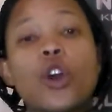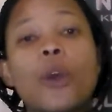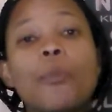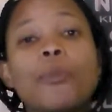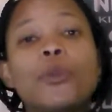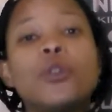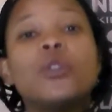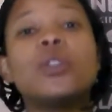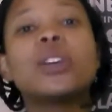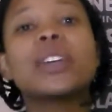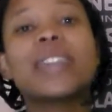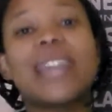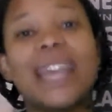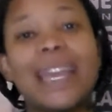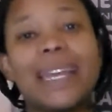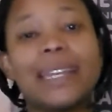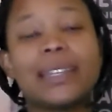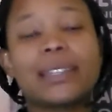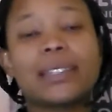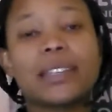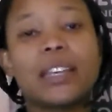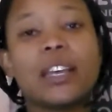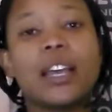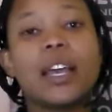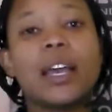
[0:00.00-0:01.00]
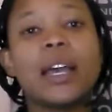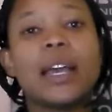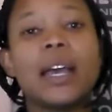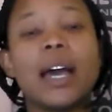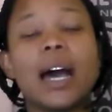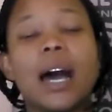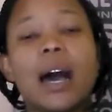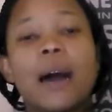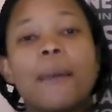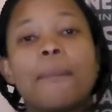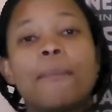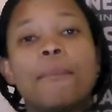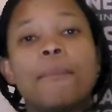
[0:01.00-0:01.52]
communicate
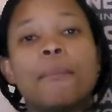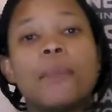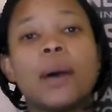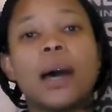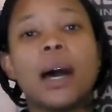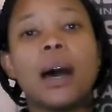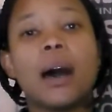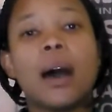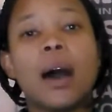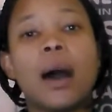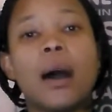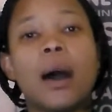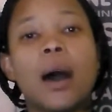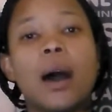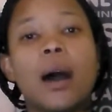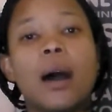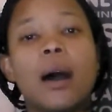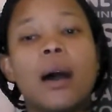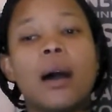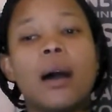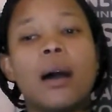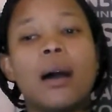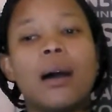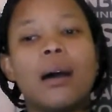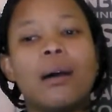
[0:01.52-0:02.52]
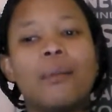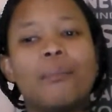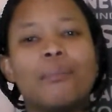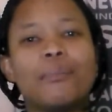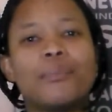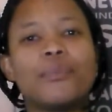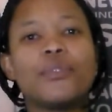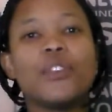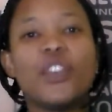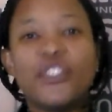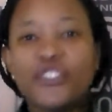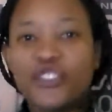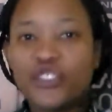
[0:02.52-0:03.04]

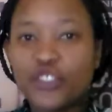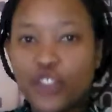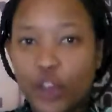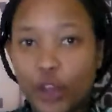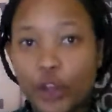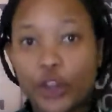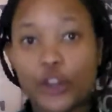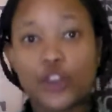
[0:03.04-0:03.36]
the